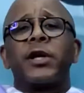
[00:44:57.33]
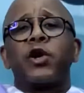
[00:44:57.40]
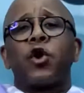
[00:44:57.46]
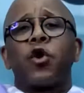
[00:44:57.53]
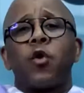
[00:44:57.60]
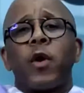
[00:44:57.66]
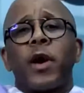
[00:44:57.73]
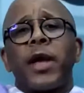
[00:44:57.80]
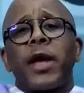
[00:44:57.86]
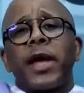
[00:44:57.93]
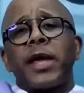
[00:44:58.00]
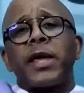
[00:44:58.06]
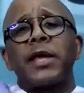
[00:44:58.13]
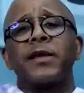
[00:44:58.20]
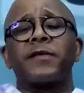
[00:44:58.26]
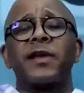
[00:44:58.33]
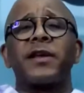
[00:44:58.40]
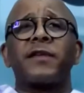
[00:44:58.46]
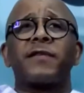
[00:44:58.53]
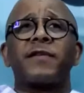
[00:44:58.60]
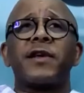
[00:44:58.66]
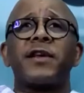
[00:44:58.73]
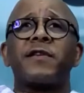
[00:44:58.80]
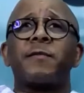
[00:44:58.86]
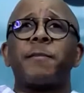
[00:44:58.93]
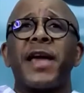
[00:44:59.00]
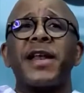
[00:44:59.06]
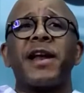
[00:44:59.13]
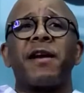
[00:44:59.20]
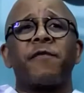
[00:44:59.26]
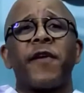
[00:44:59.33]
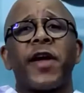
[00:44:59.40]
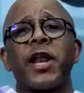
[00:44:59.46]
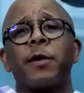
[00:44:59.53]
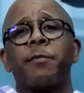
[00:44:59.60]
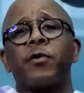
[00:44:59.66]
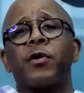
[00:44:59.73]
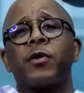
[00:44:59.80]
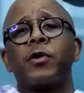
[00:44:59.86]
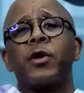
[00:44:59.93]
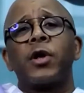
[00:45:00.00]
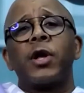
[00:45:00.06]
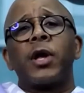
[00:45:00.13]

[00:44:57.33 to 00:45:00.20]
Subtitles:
is made available?